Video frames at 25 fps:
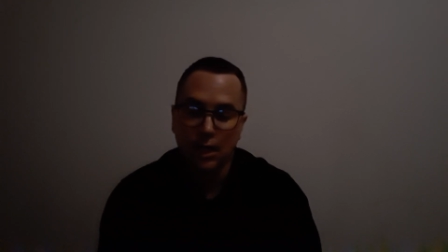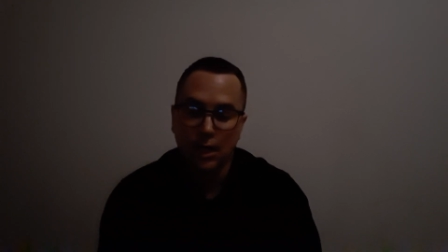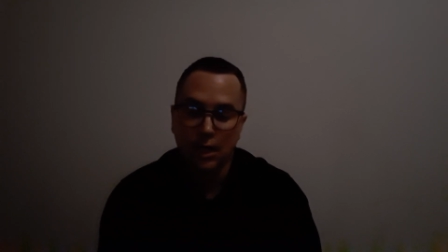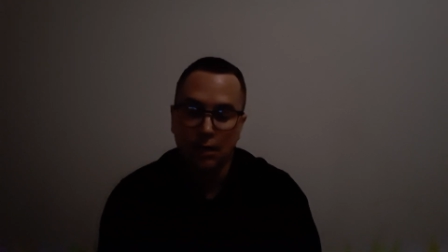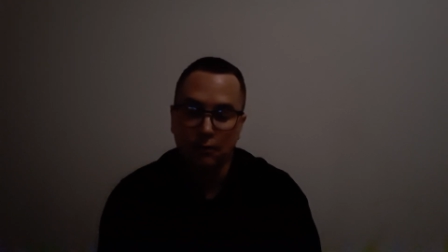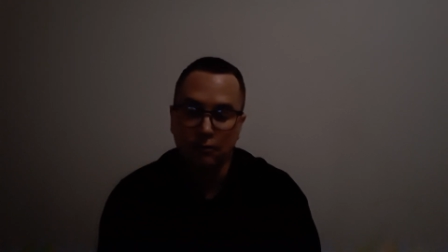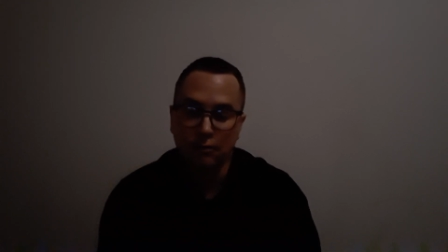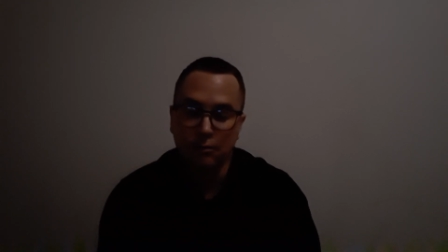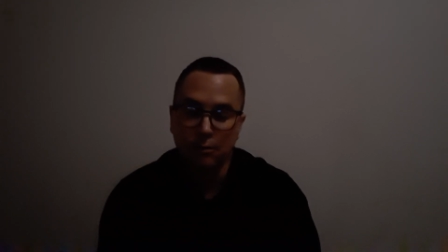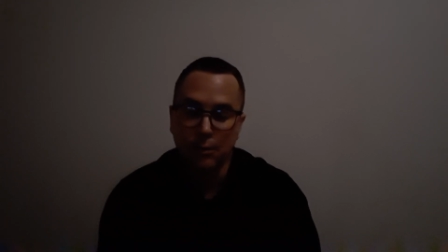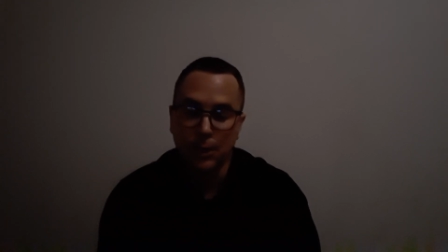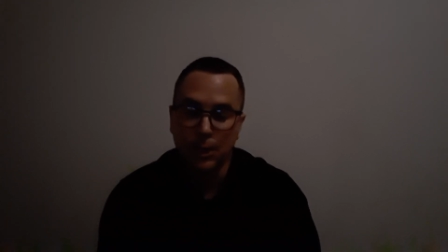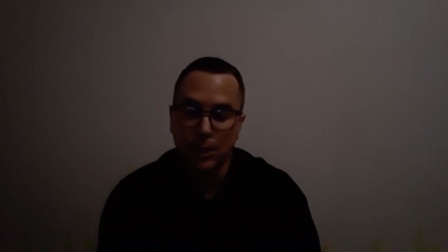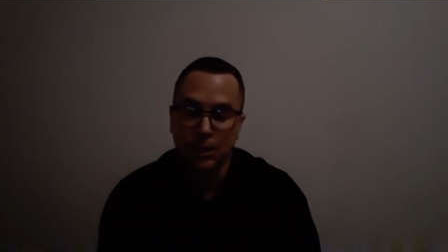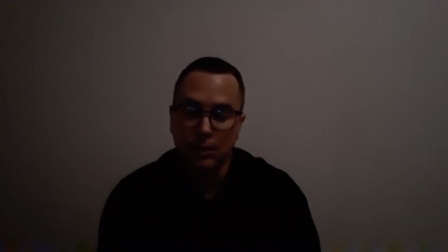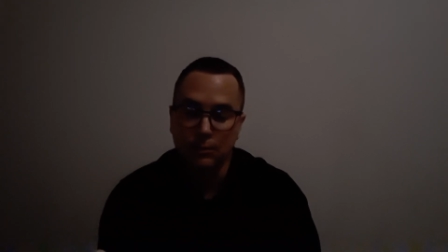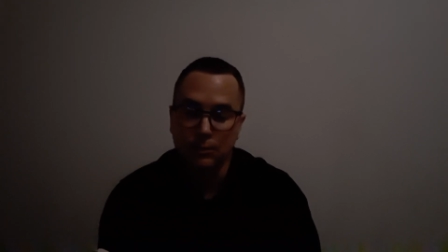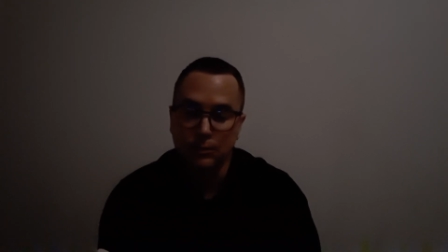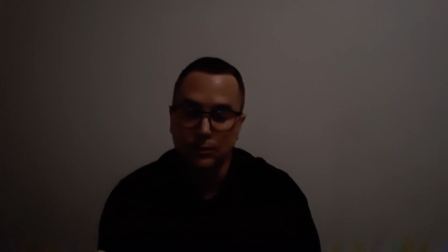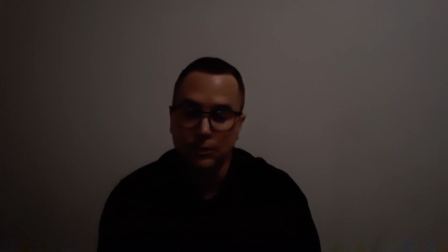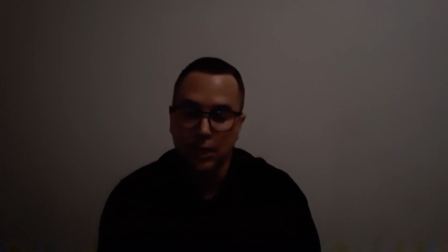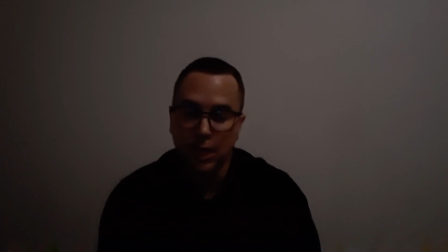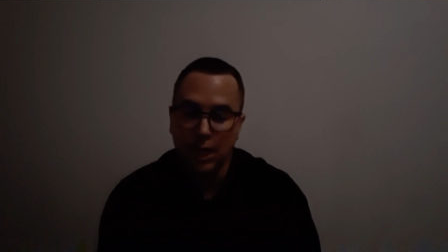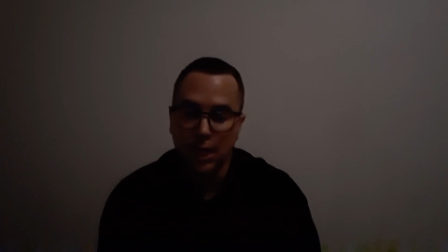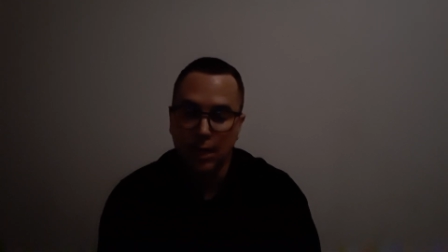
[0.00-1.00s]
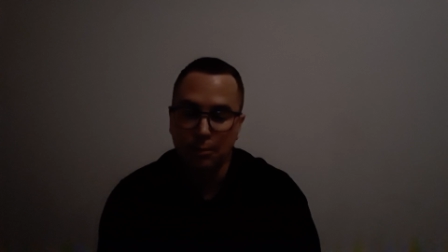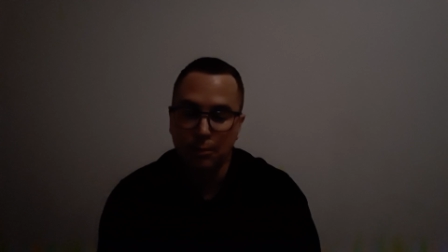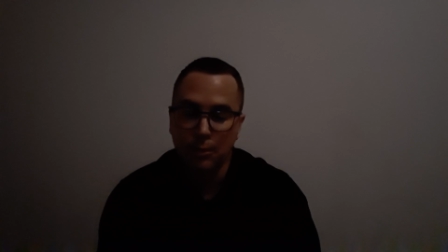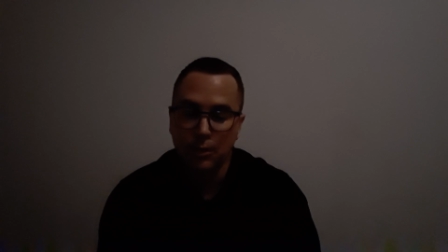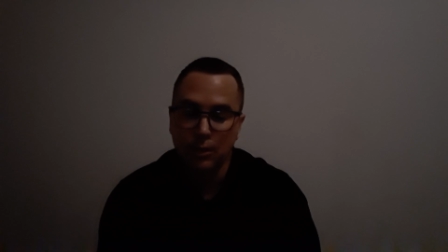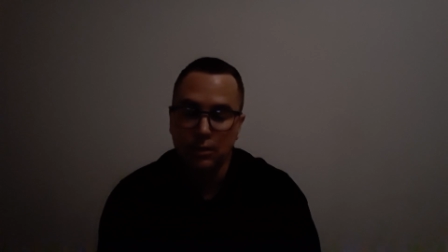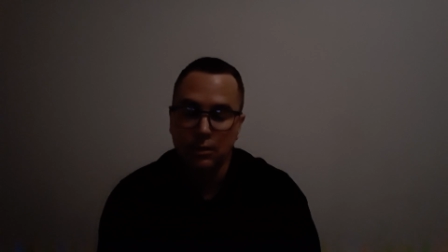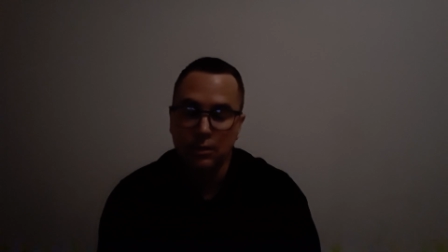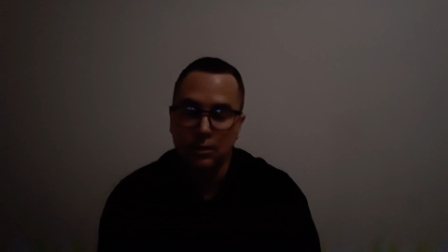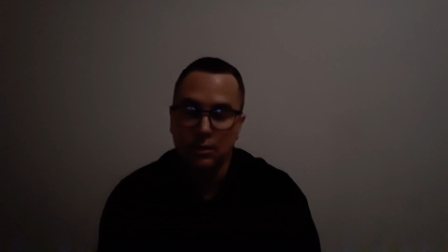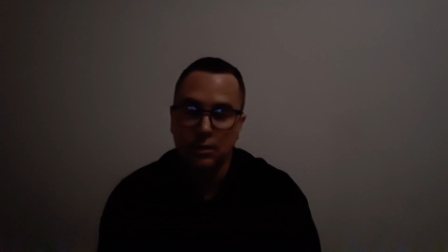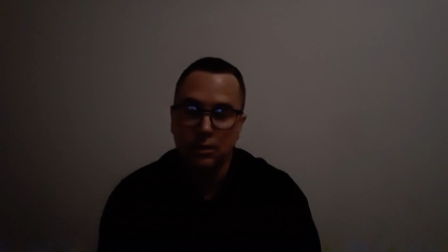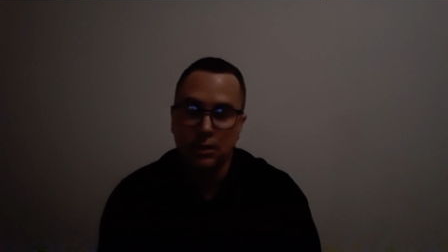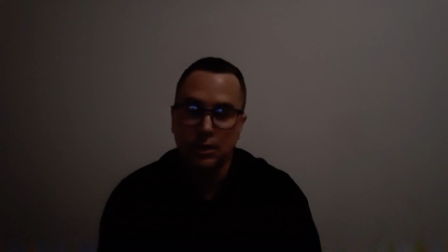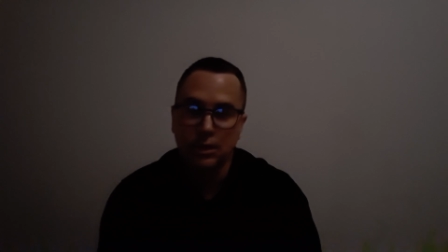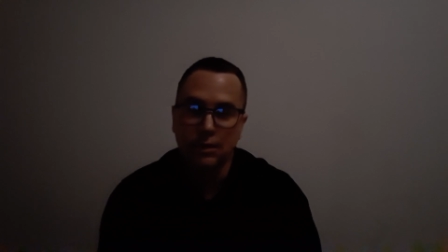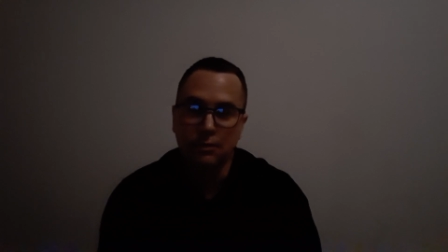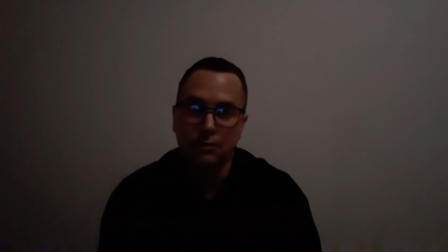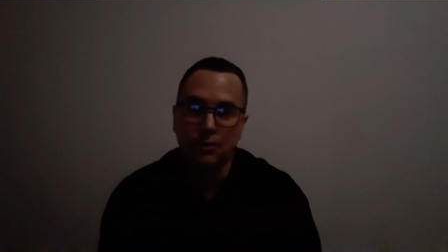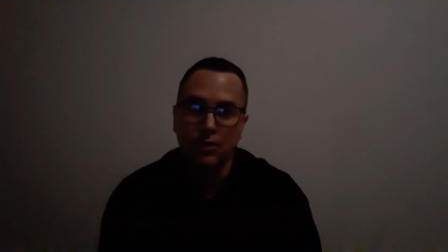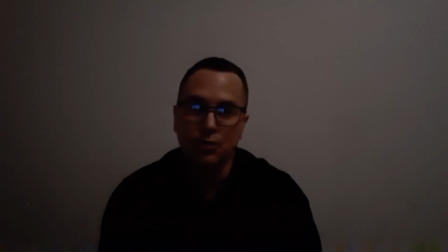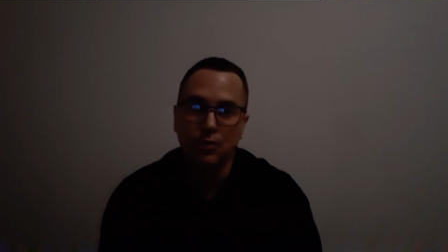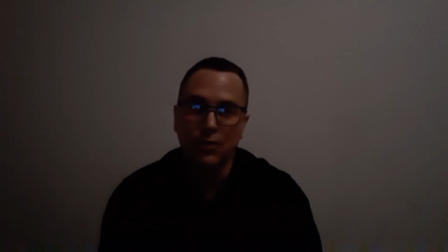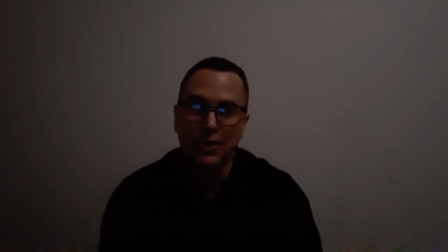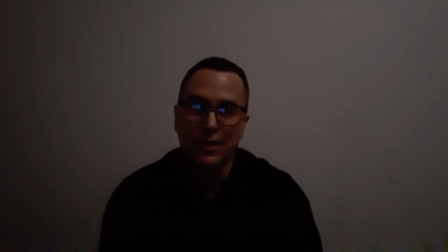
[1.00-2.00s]
Everybody was happy, and then
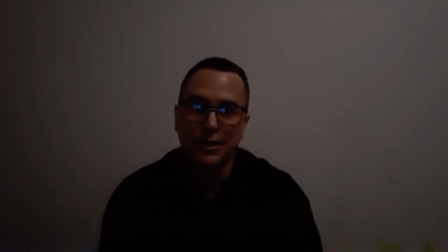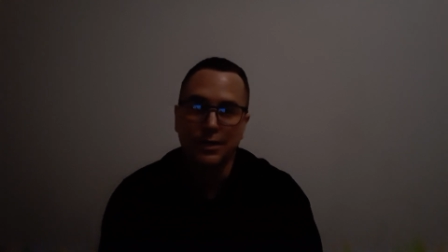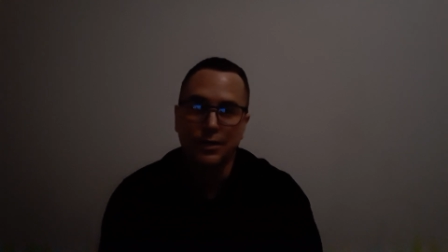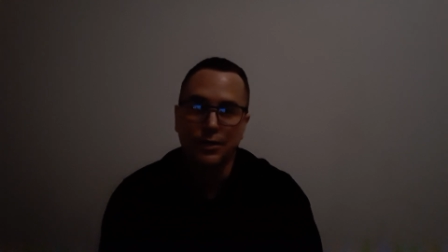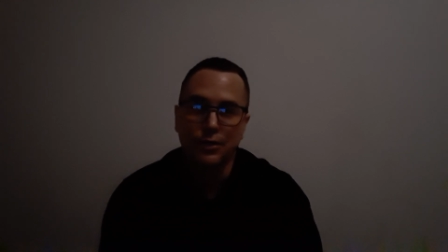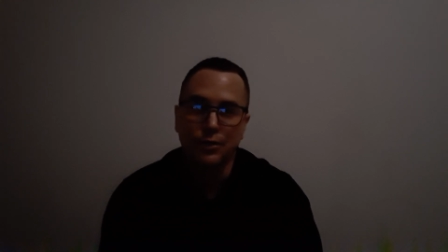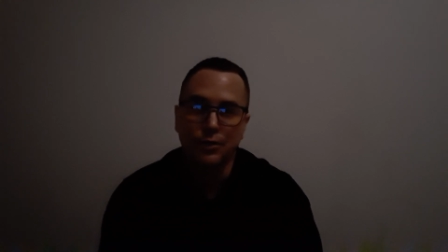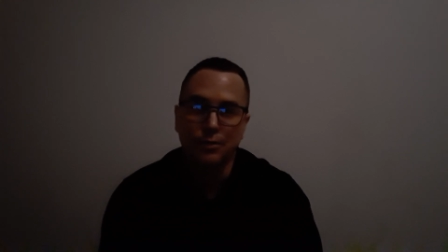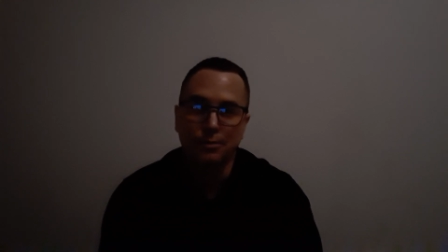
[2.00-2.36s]
we went home.